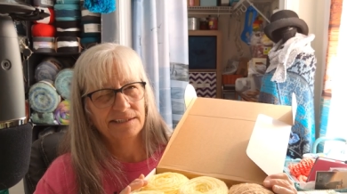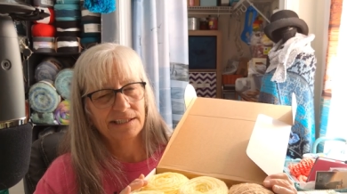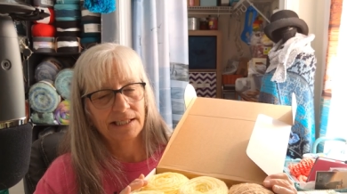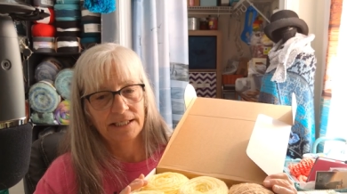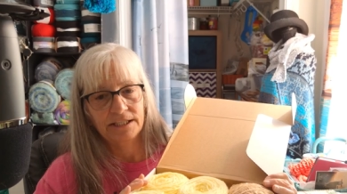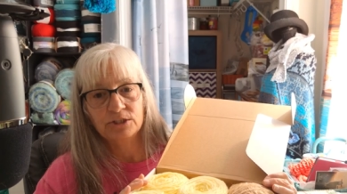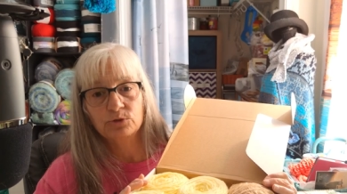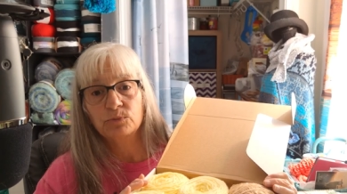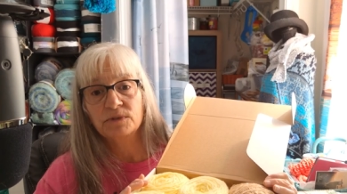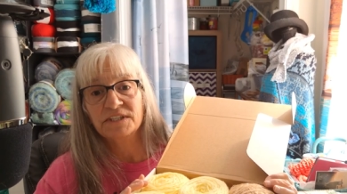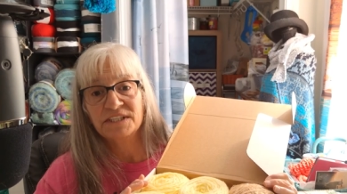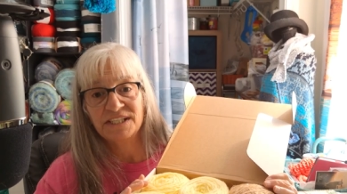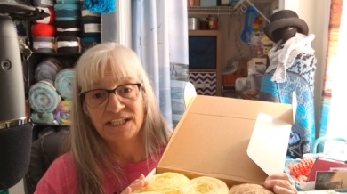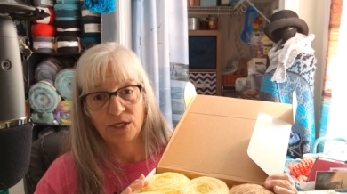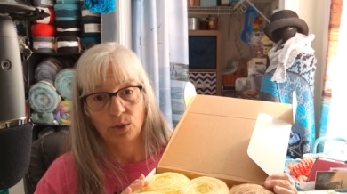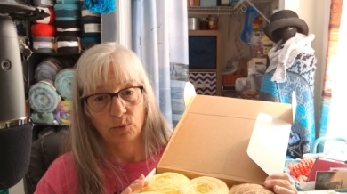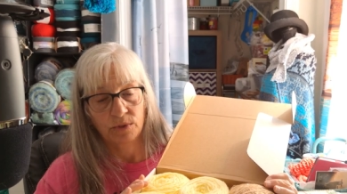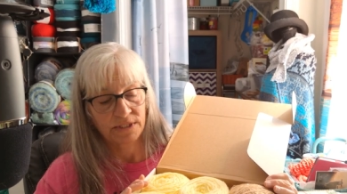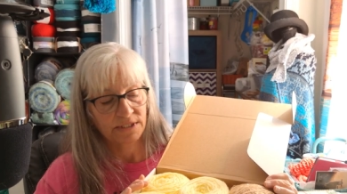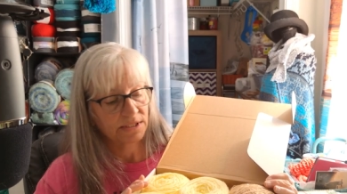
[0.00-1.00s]
with
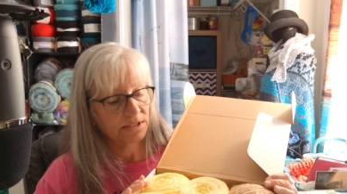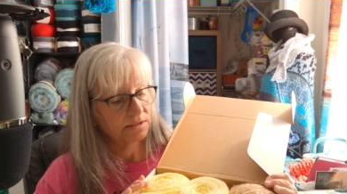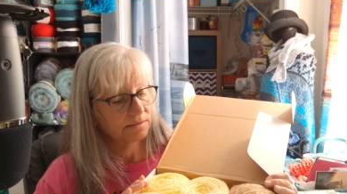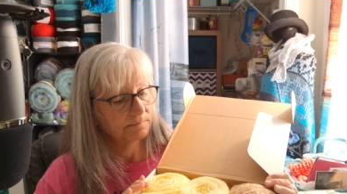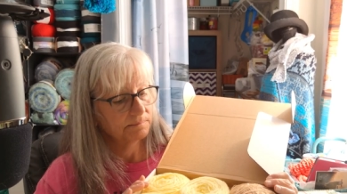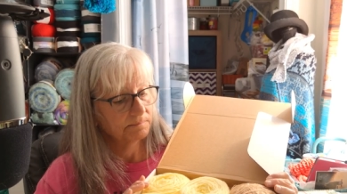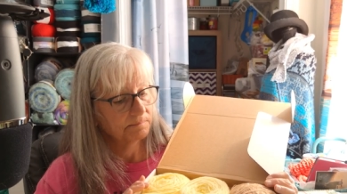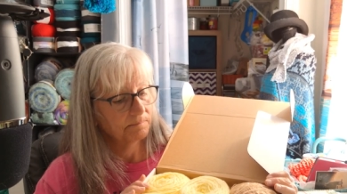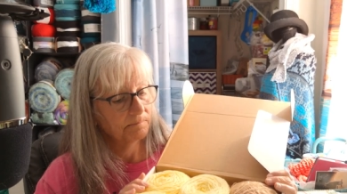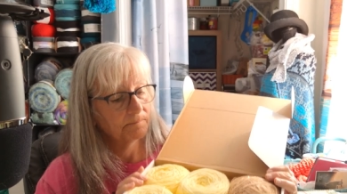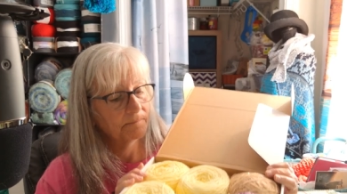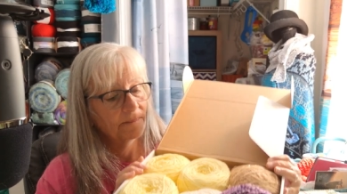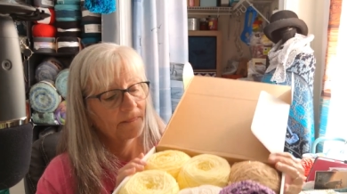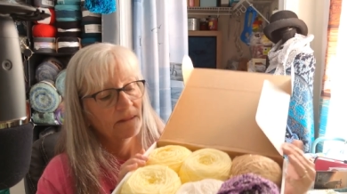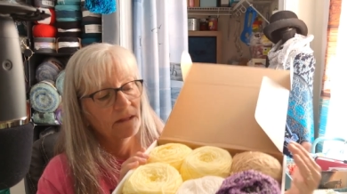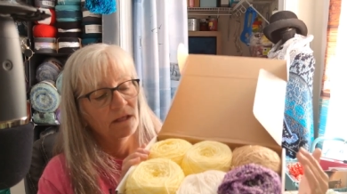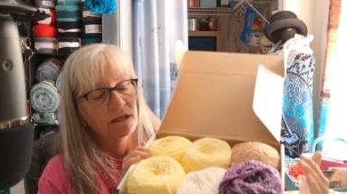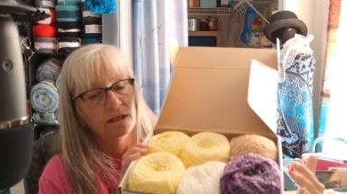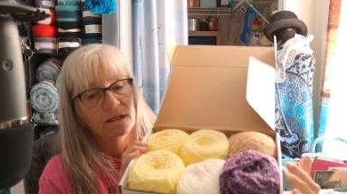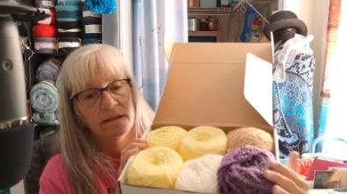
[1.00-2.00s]
sequins.
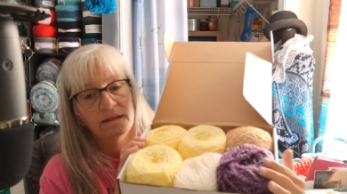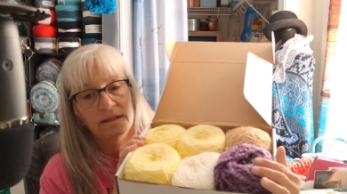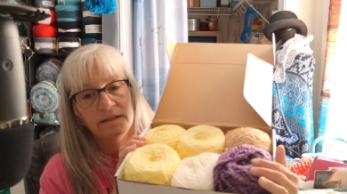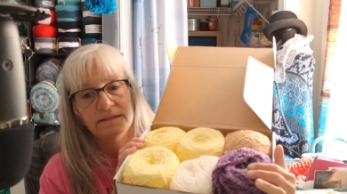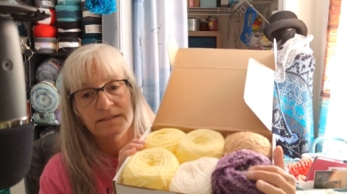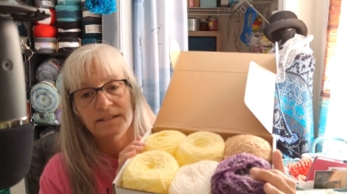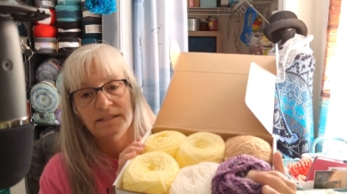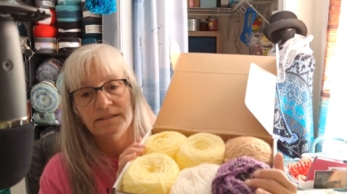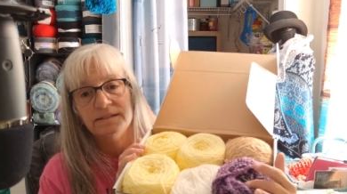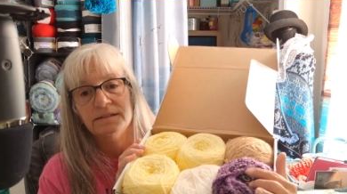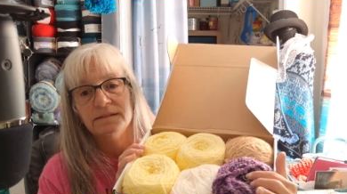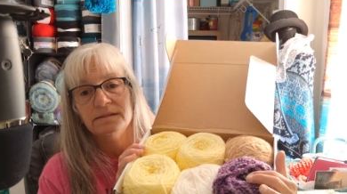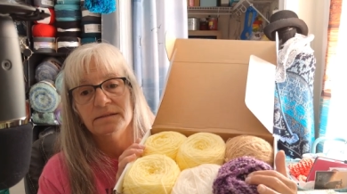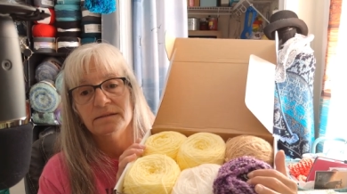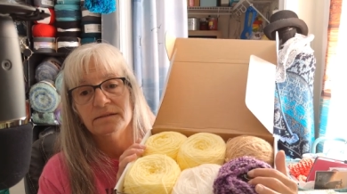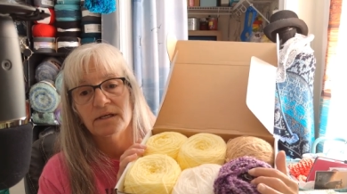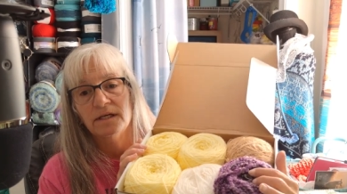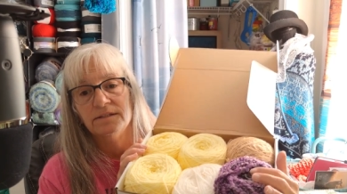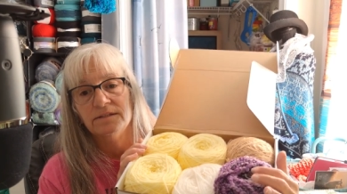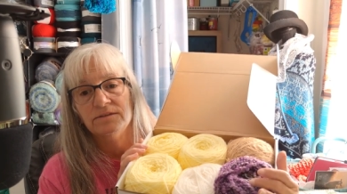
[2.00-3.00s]
This has
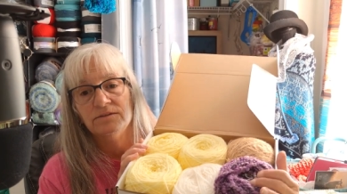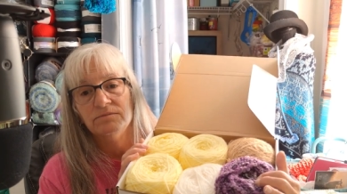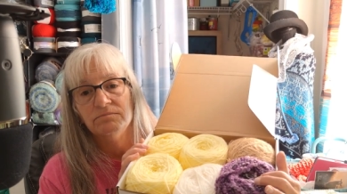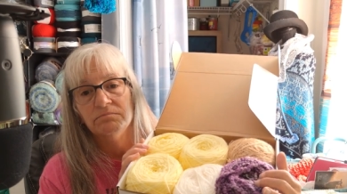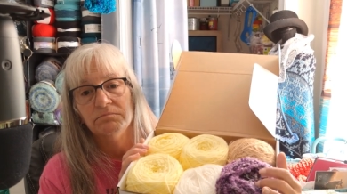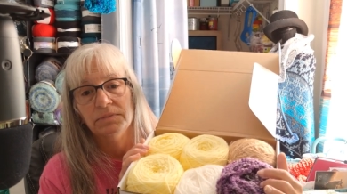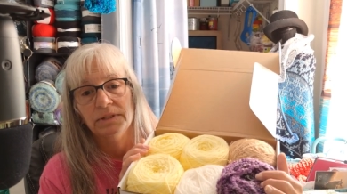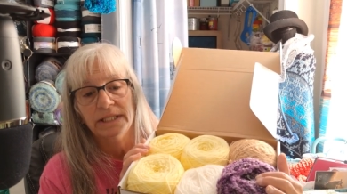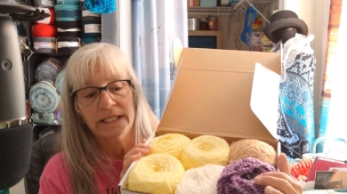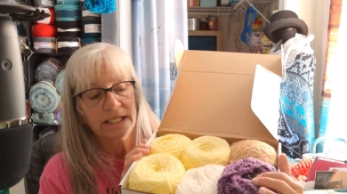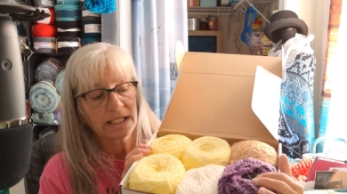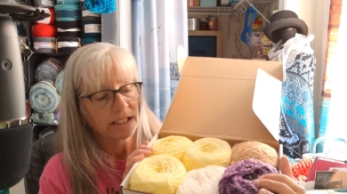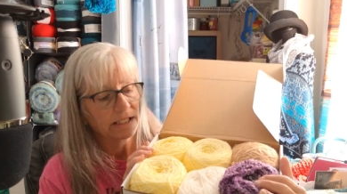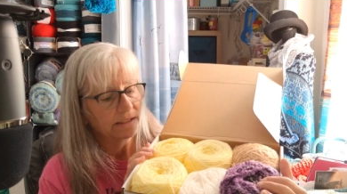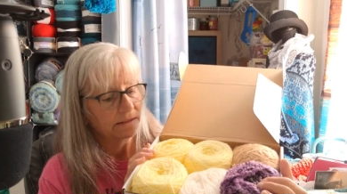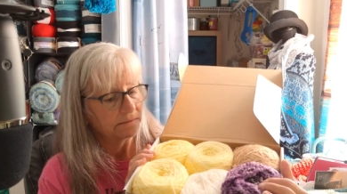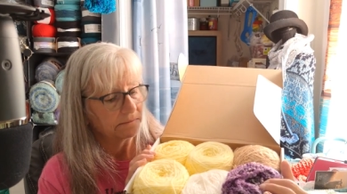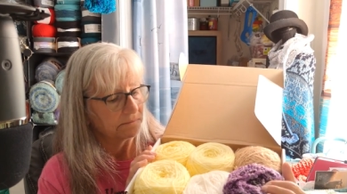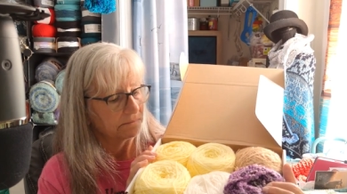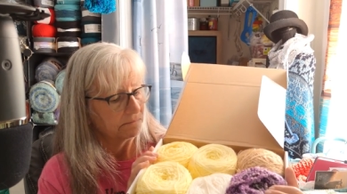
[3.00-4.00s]
got bling in
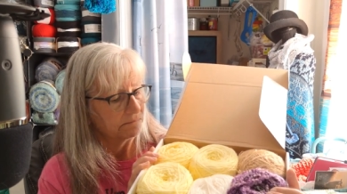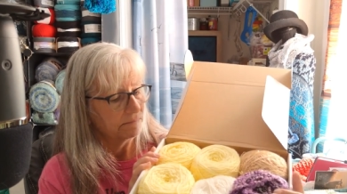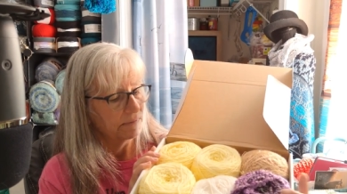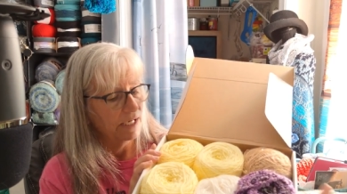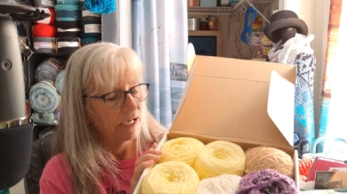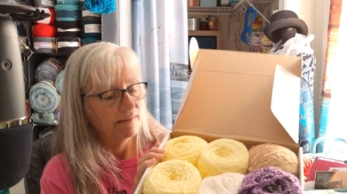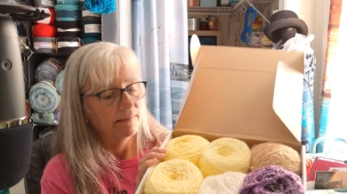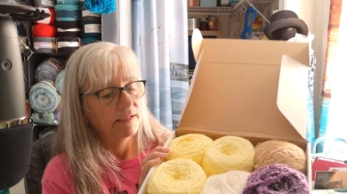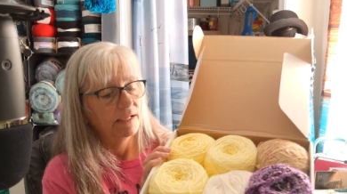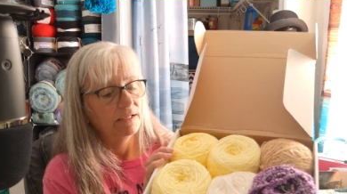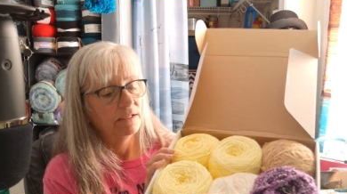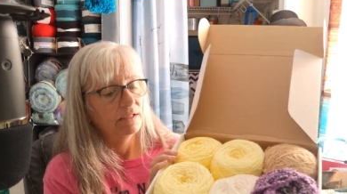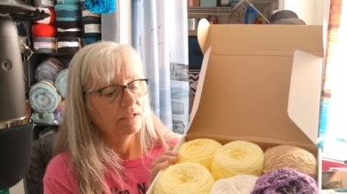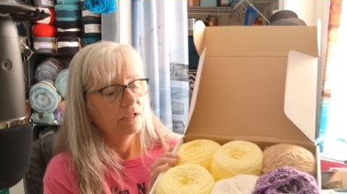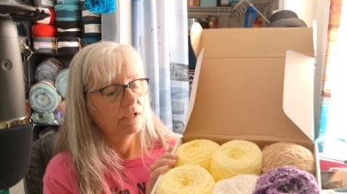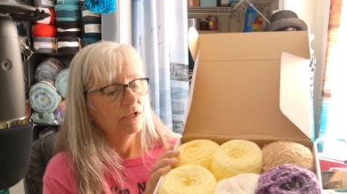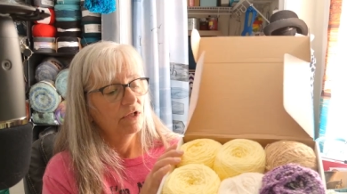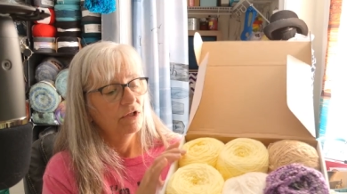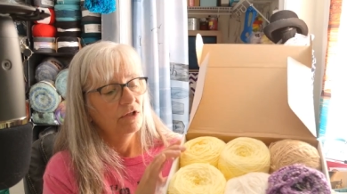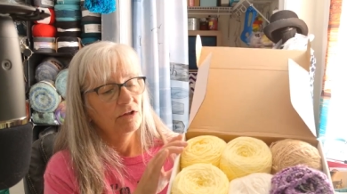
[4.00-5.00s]
it. And then
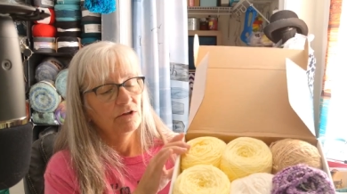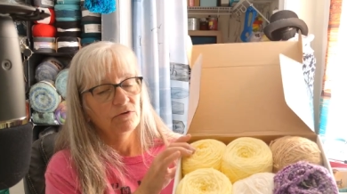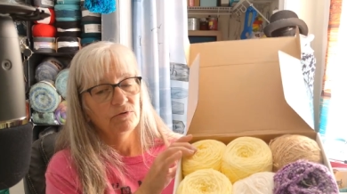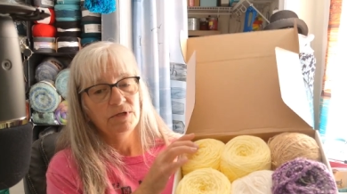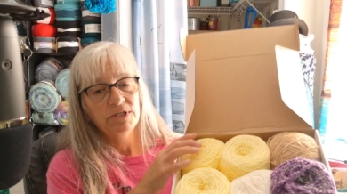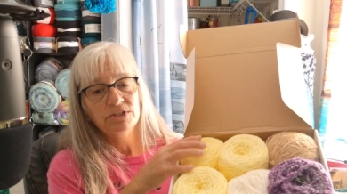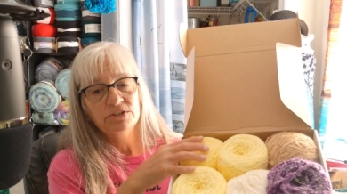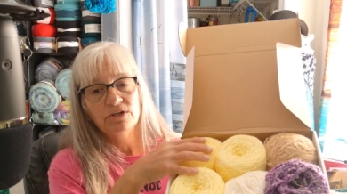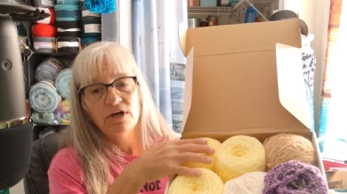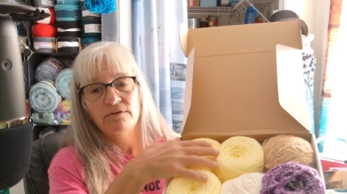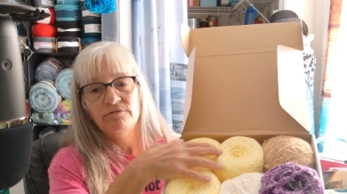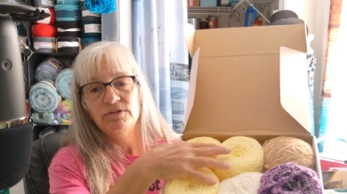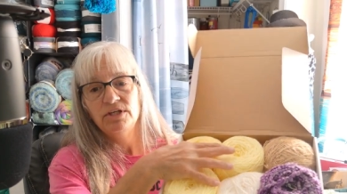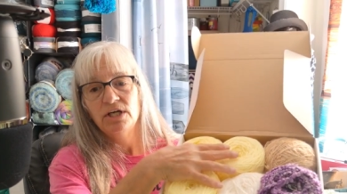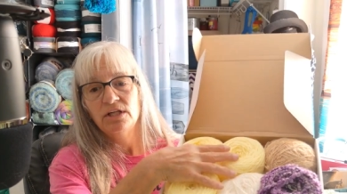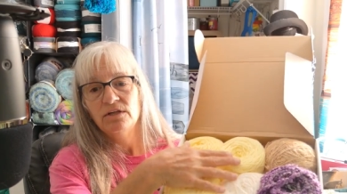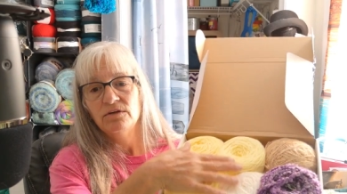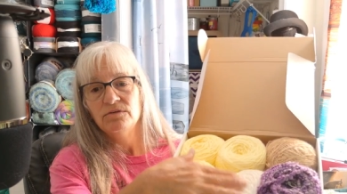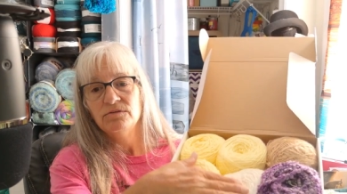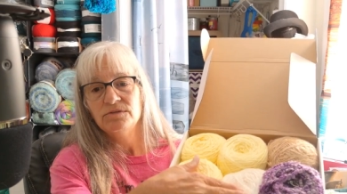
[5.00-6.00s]
3 soft
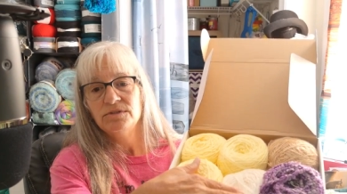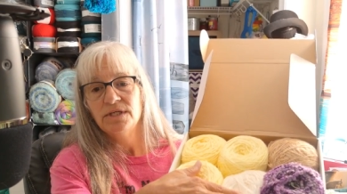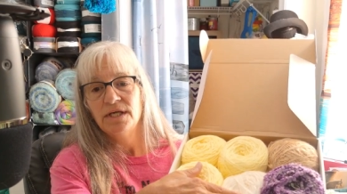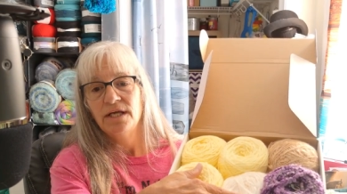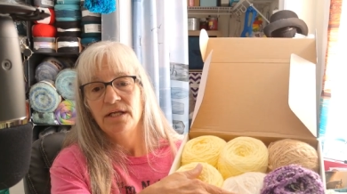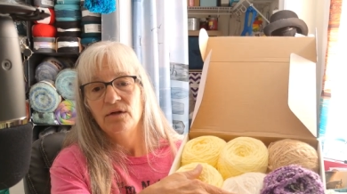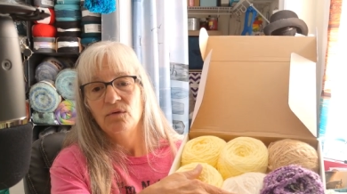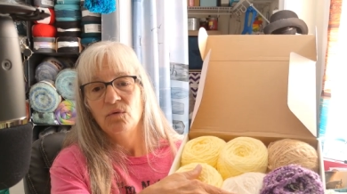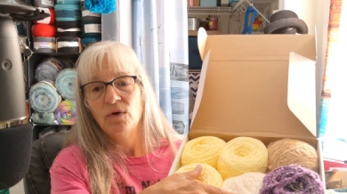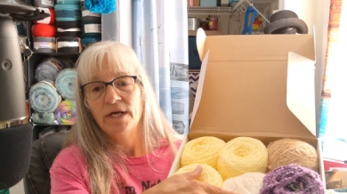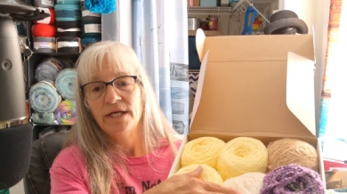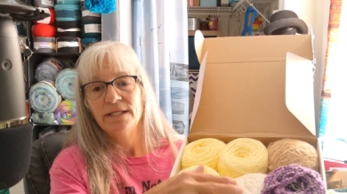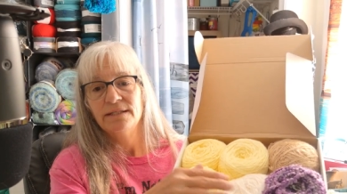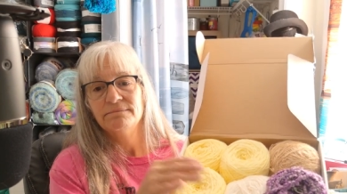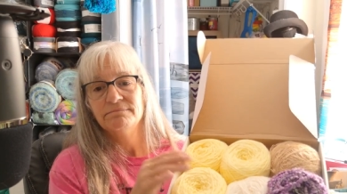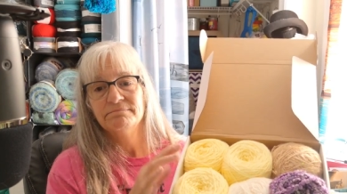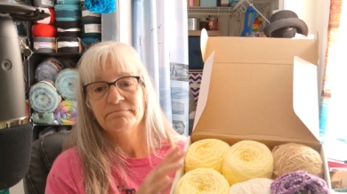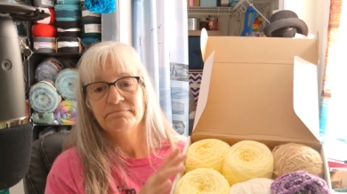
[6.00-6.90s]
yellows and a white.